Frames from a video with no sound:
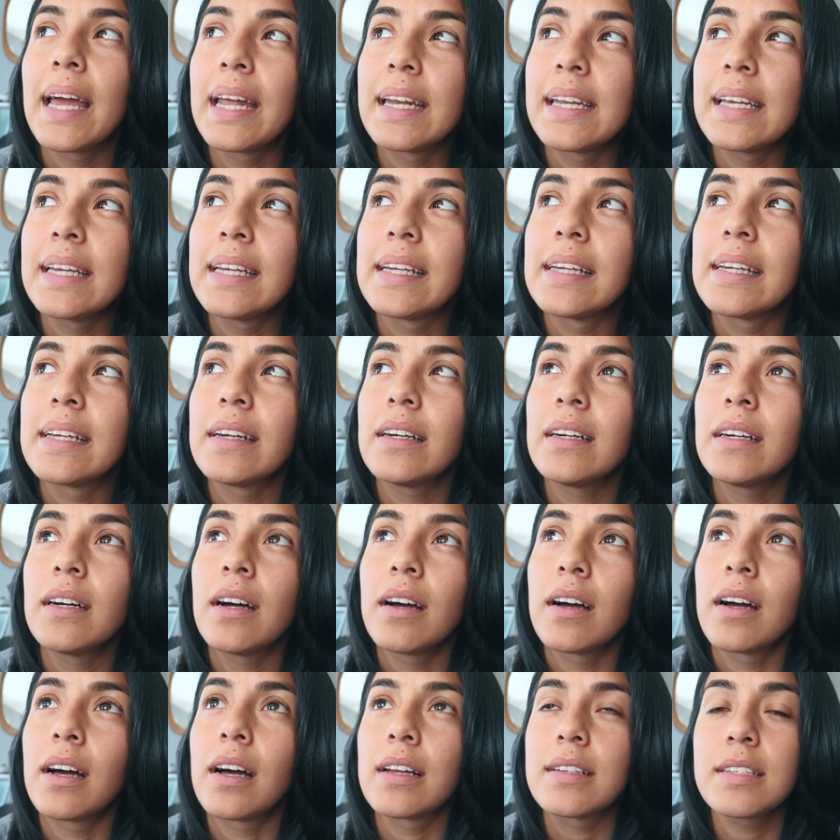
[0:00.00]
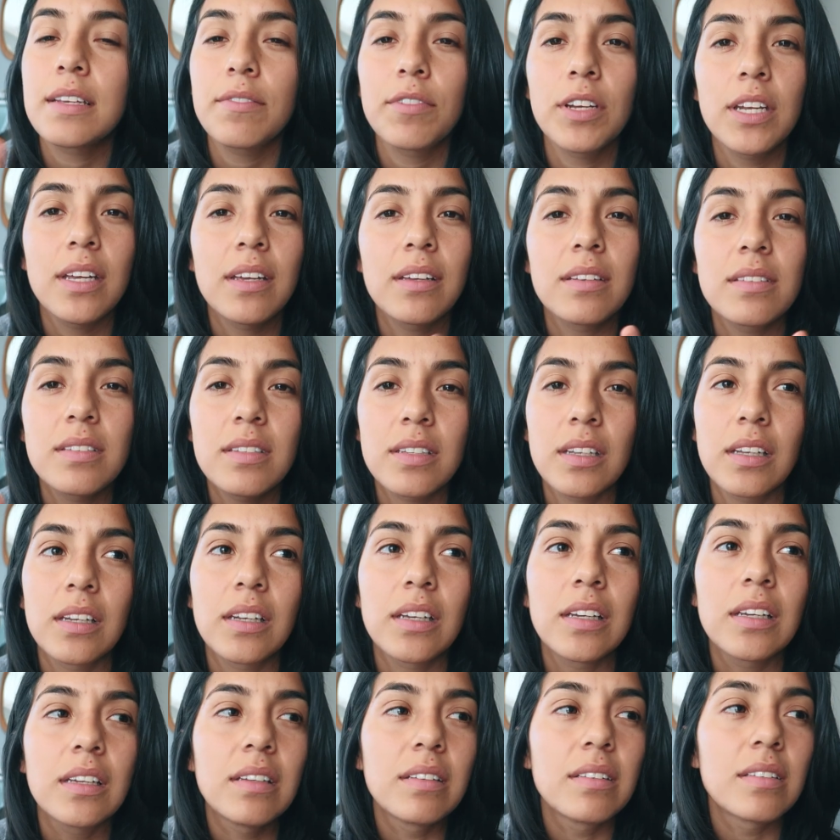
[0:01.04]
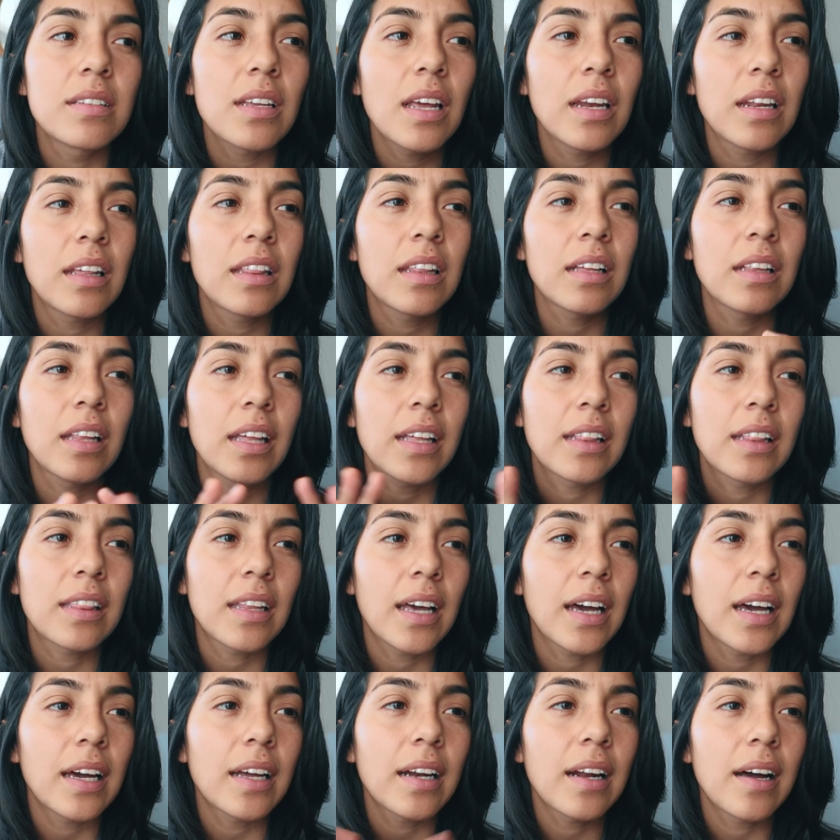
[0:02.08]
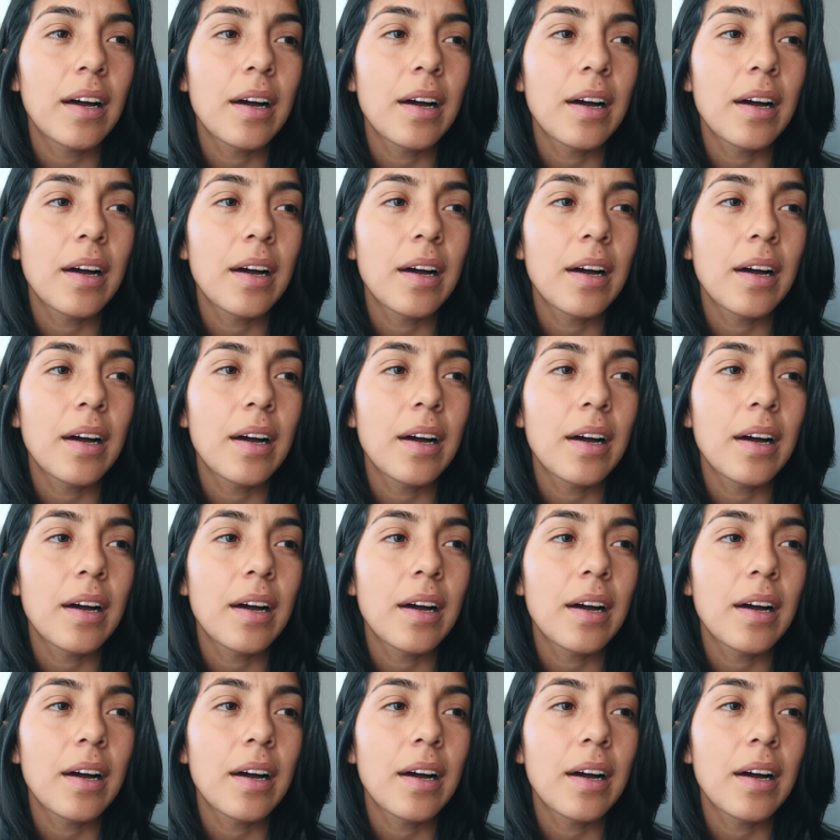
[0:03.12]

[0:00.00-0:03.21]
any DVDs, CDs, anything like that.